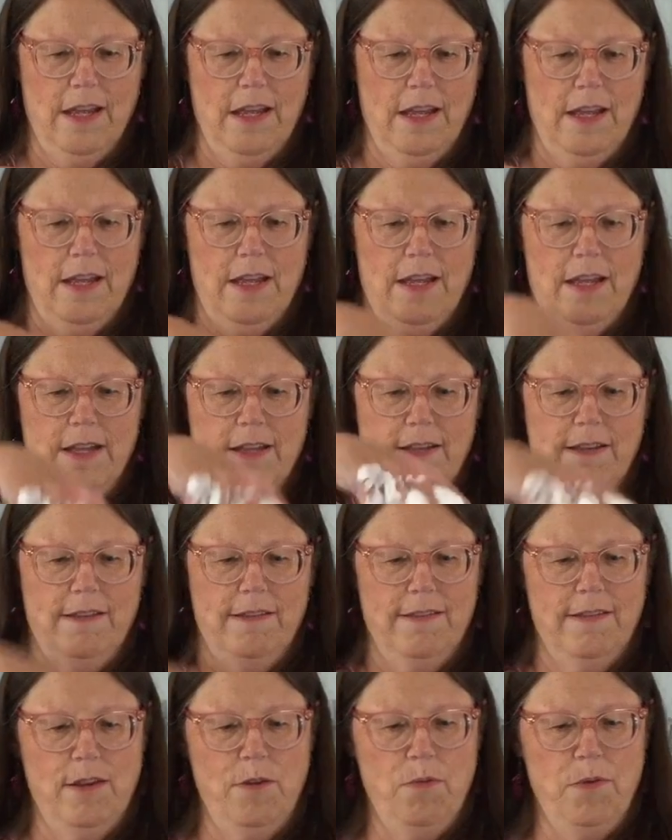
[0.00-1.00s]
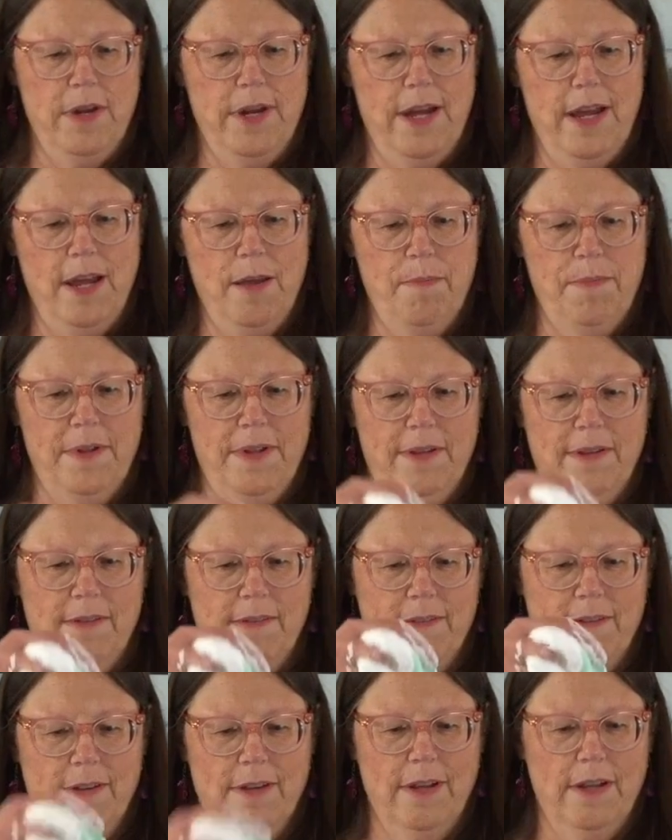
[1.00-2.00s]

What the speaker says: and see what happens.